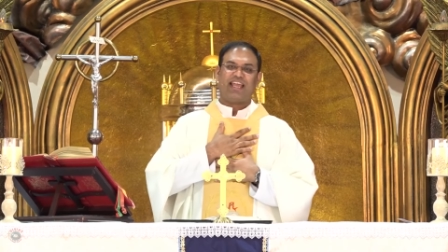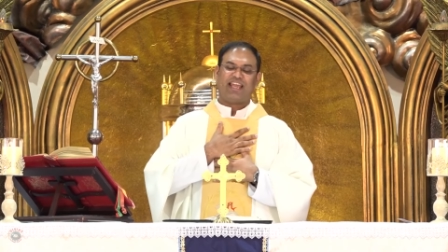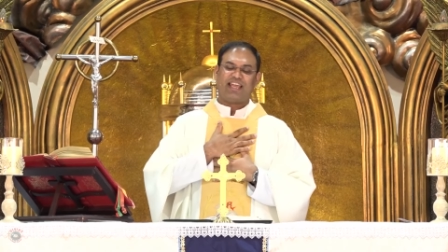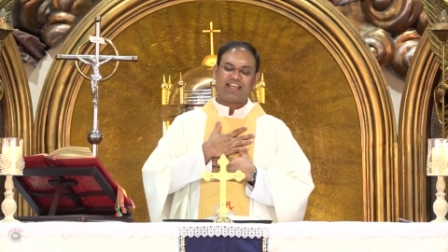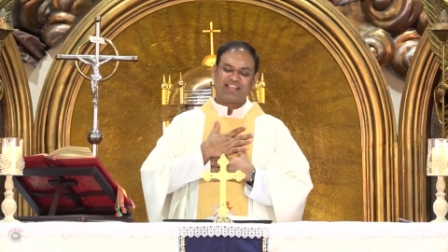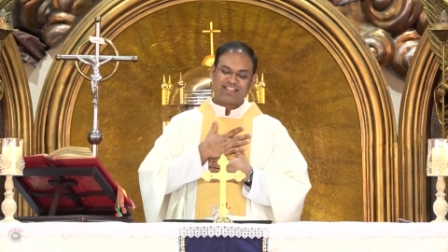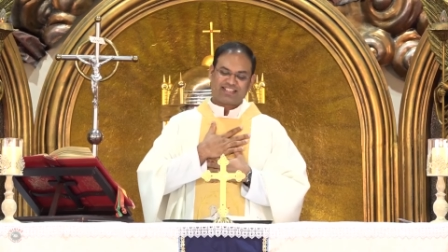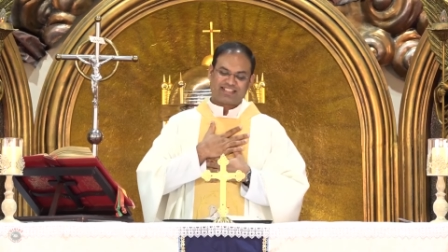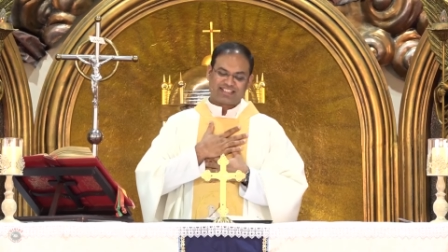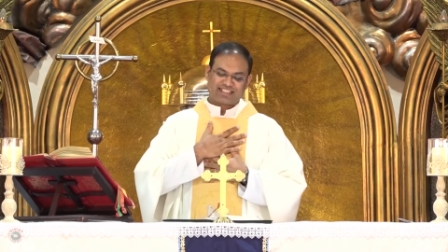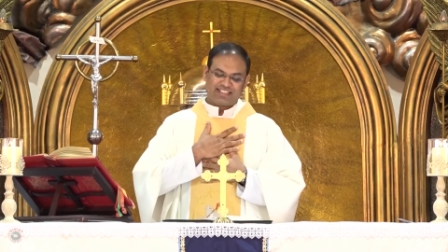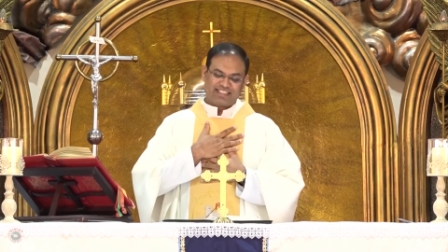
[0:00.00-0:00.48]

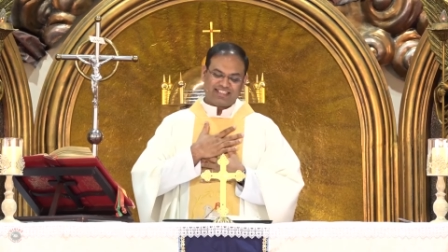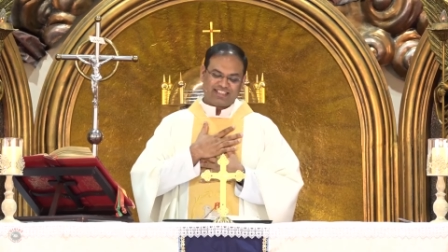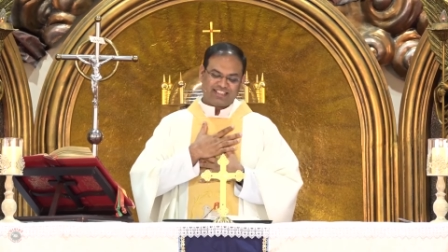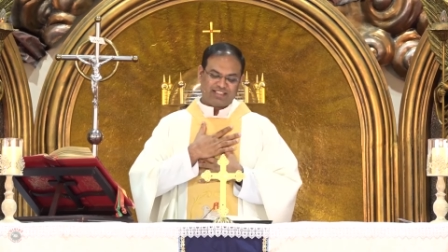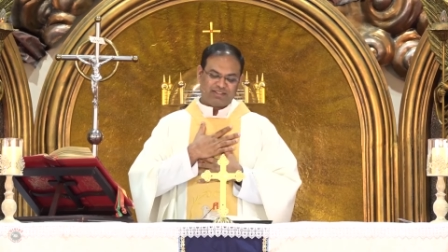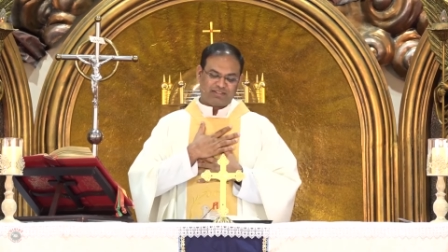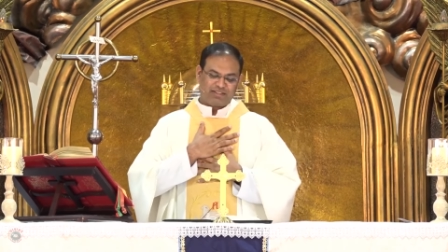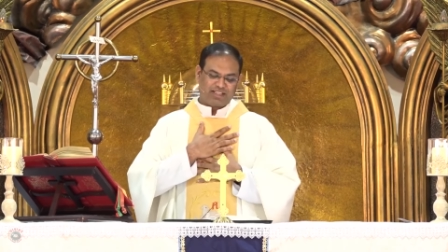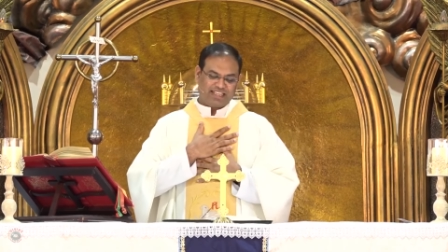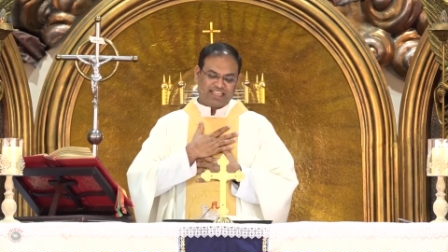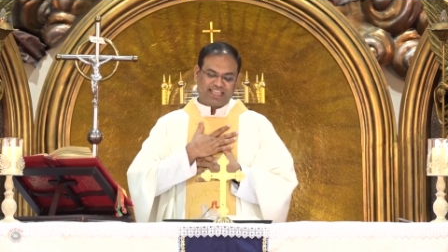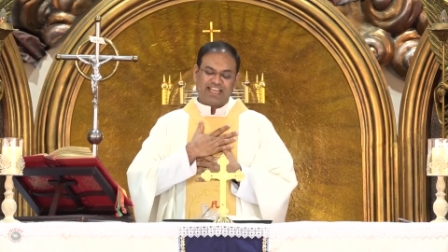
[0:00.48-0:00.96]
And
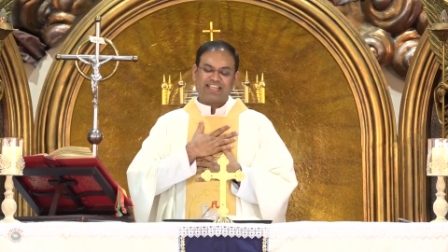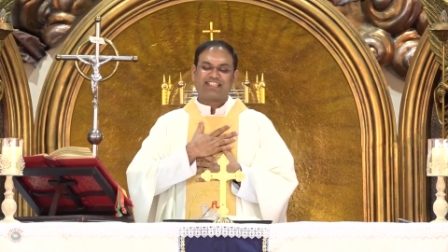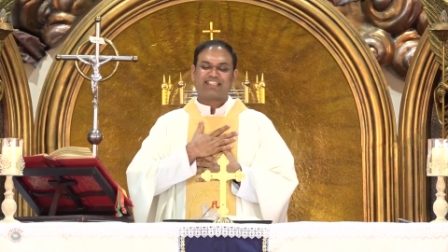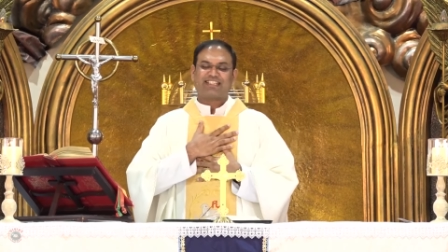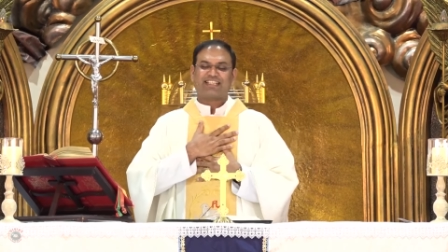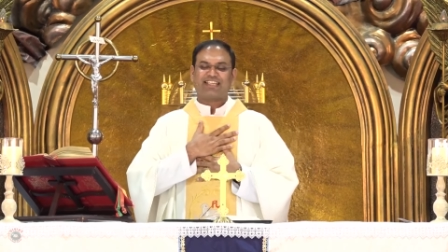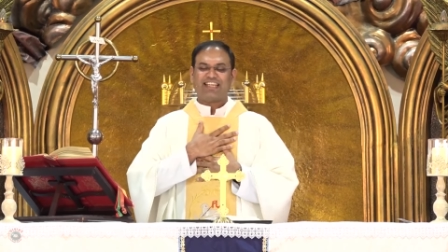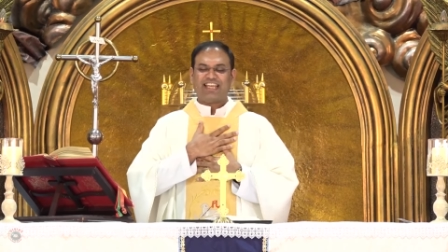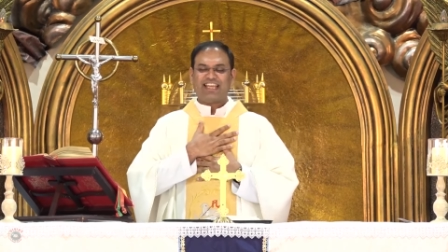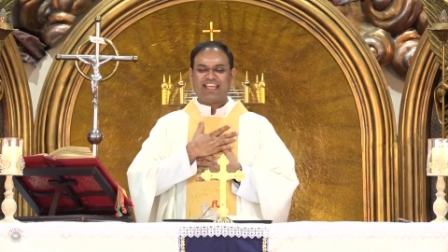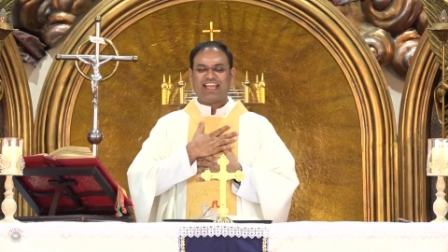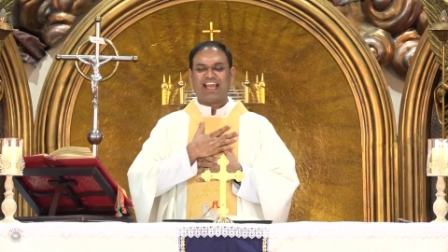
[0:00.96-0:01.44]

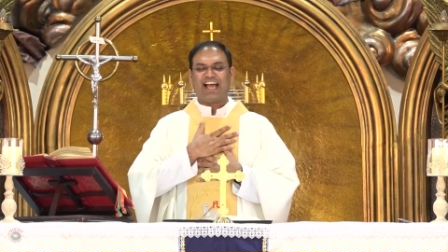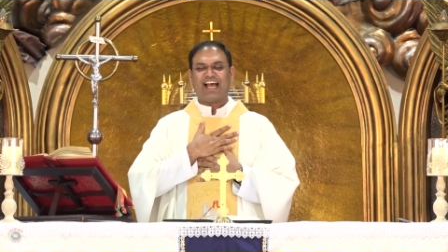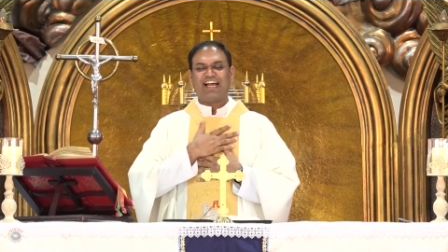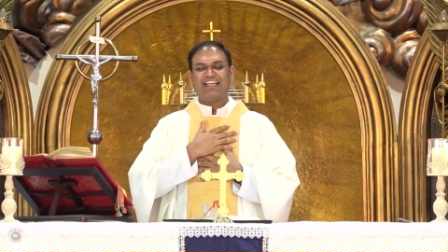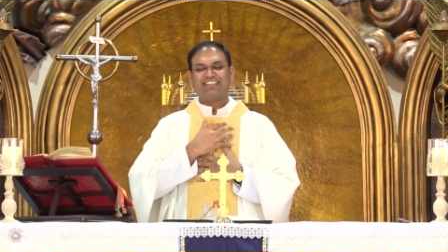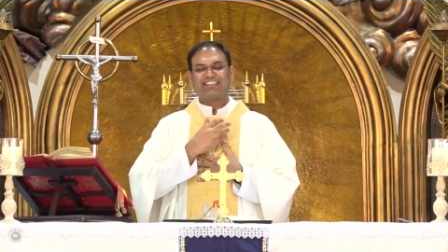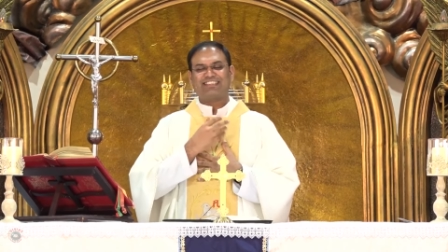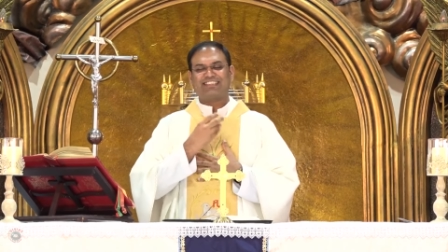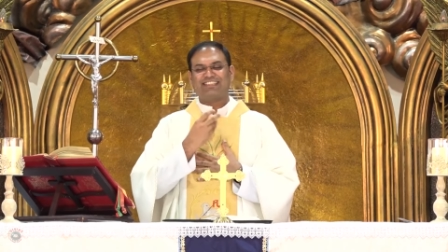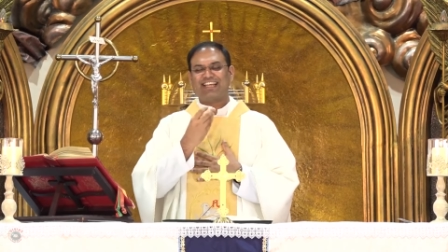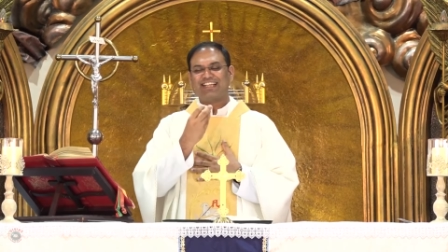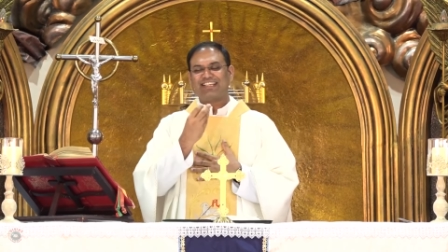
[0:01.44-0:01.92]
yet, he
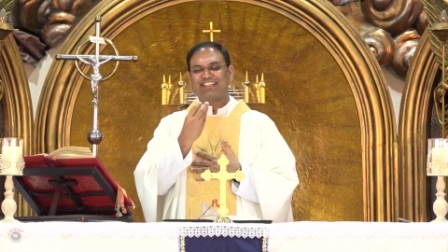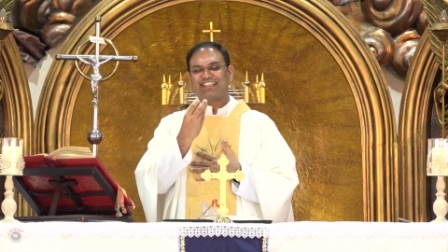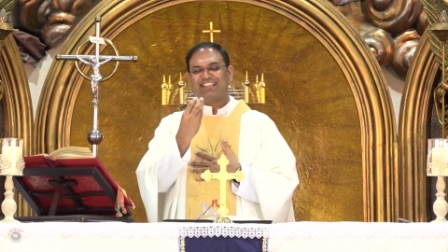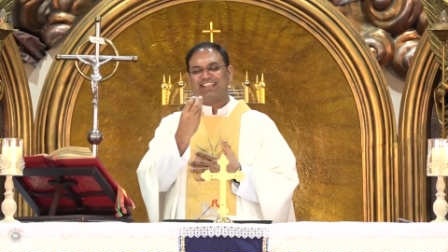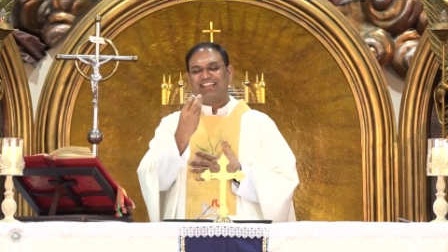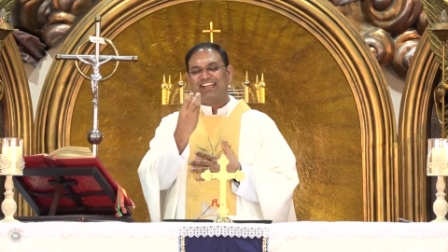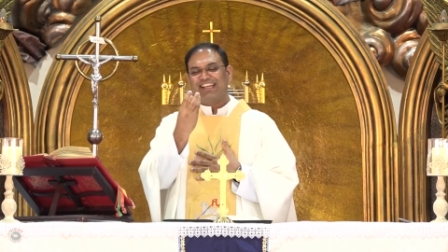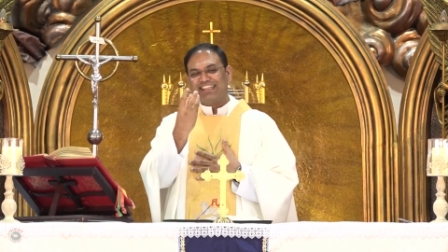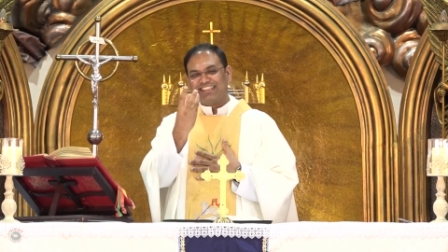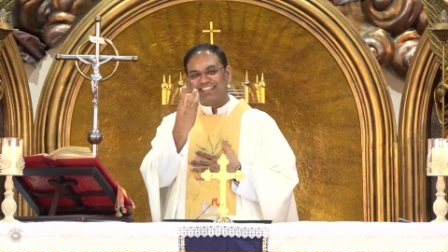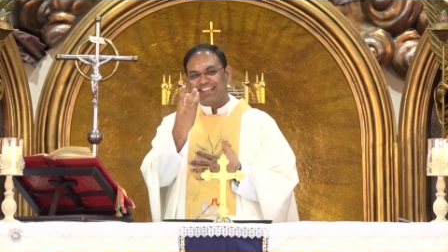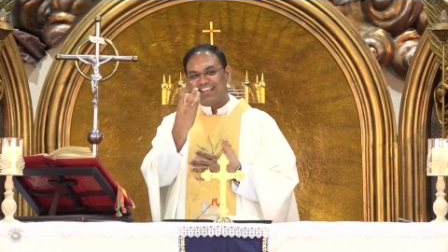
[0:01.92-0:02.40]
has
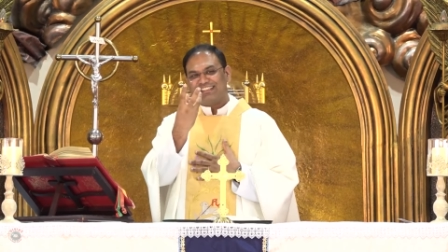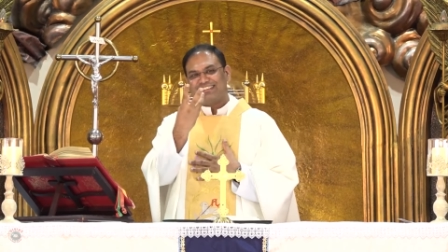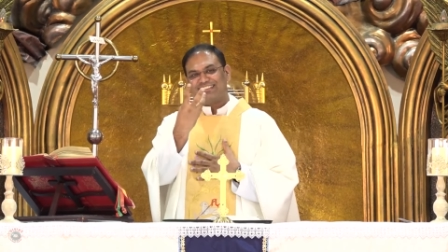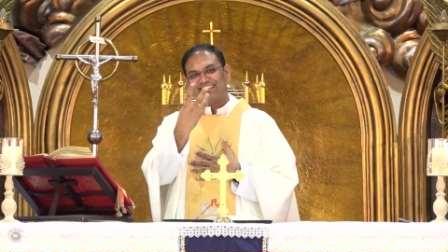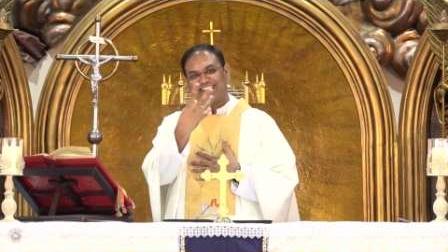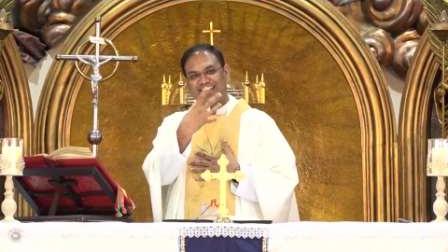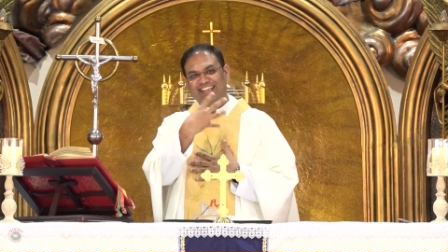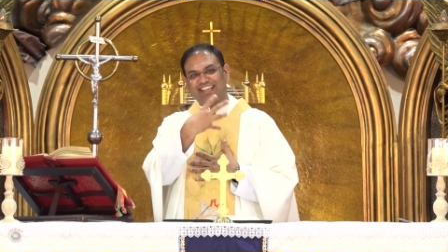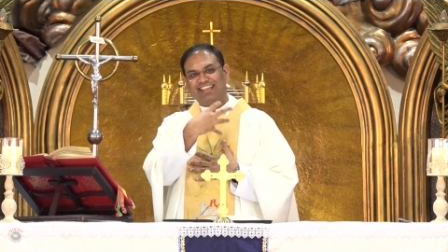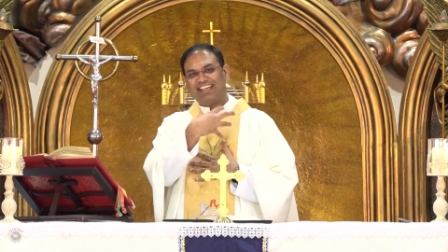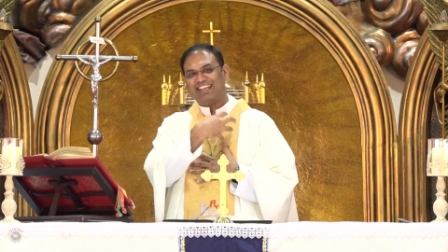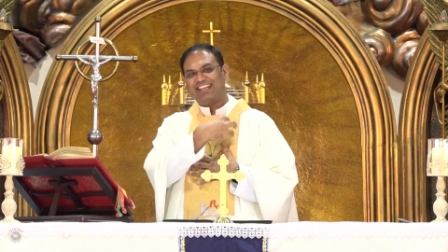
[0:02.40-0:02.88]
that little
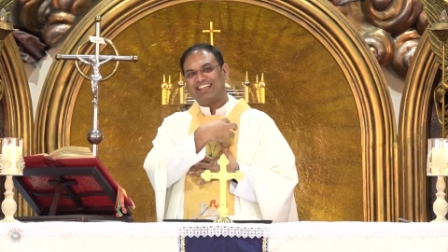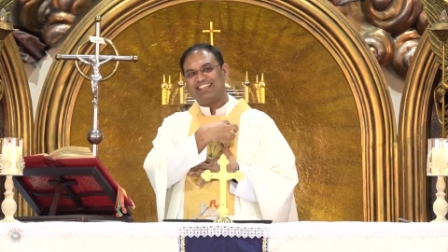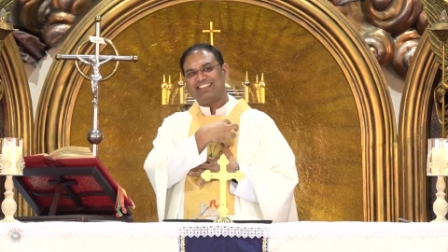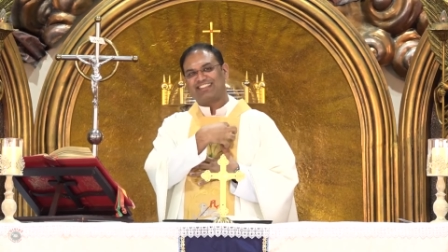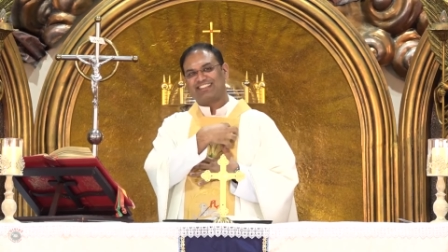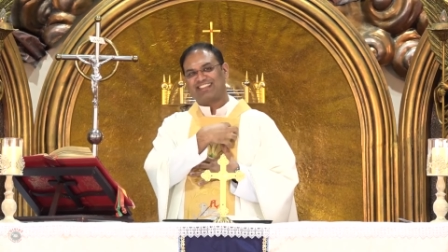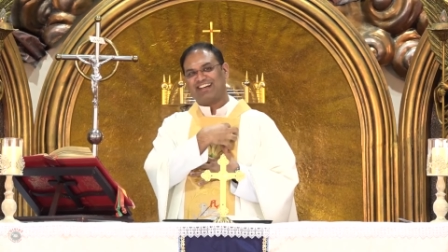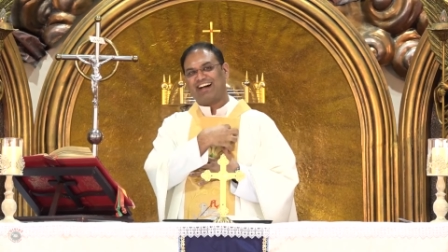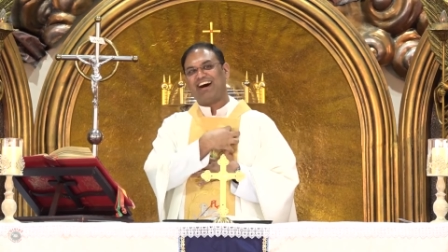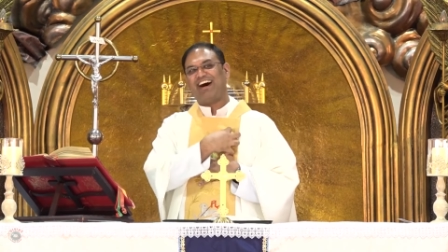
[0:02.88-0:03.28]
thing in his